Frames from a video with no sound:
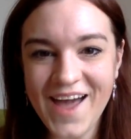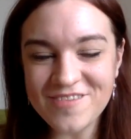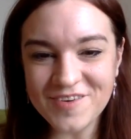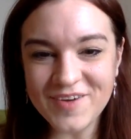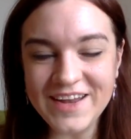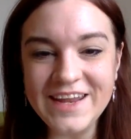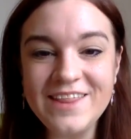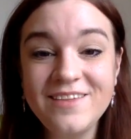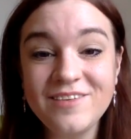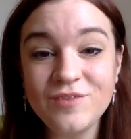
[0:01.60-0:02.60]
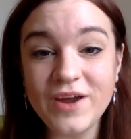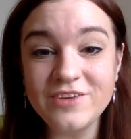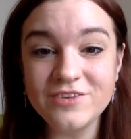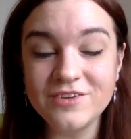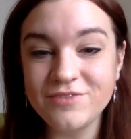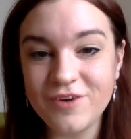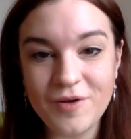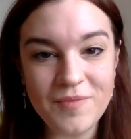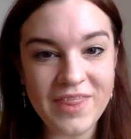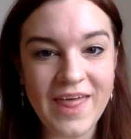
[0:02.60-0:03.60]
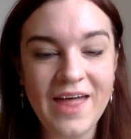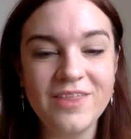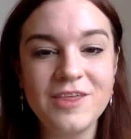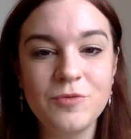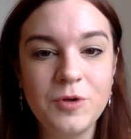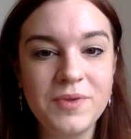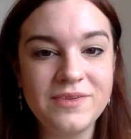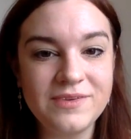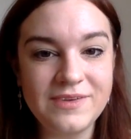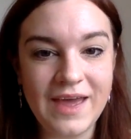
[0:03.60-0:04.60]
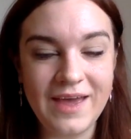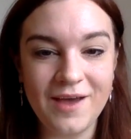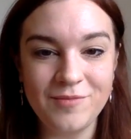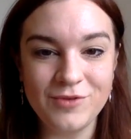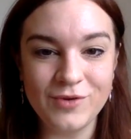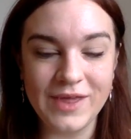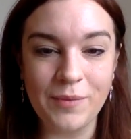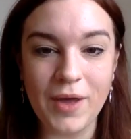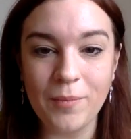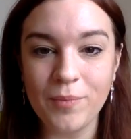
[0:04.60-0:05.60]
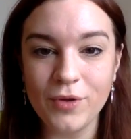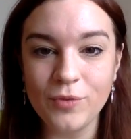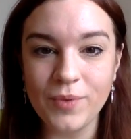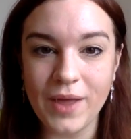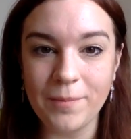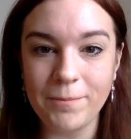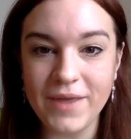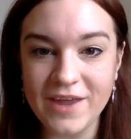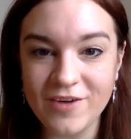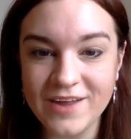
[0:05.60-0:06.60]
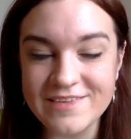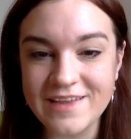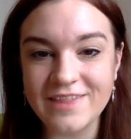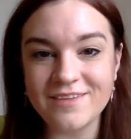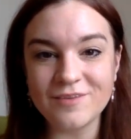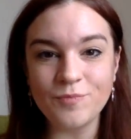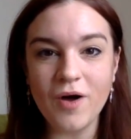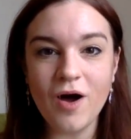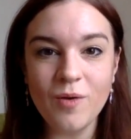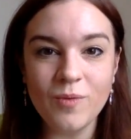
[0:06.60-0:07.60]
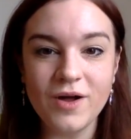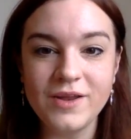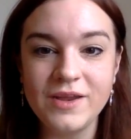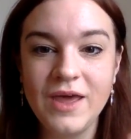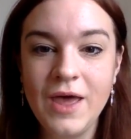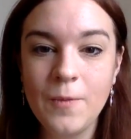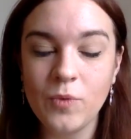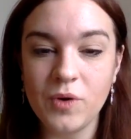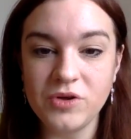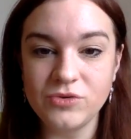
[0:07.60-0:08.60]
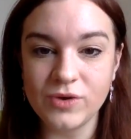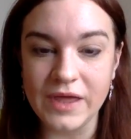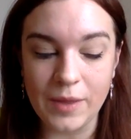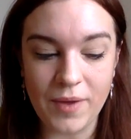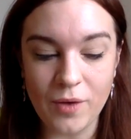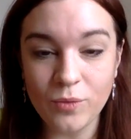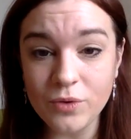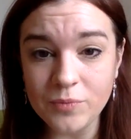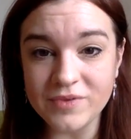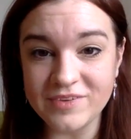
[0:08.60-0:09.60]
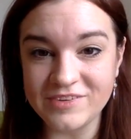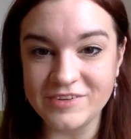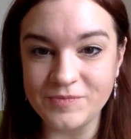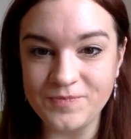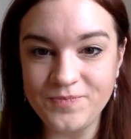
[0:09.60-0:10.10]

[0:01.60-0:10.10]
everyone, this is Rachel from The Healthy Womb, and today I'm talking about poop and periods, and this is part one where we're talking about womb position.